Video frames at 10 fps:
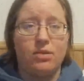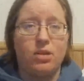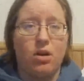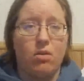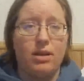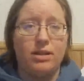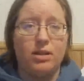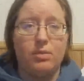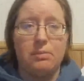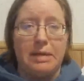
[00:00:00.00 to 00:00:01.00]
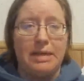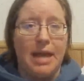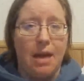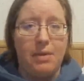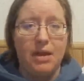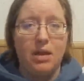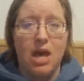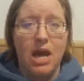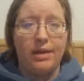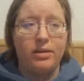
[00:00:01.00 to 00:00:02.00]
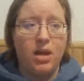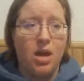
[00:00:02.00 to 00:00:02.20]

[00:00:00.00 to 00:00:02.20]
so it's going to be me gabbing a lot,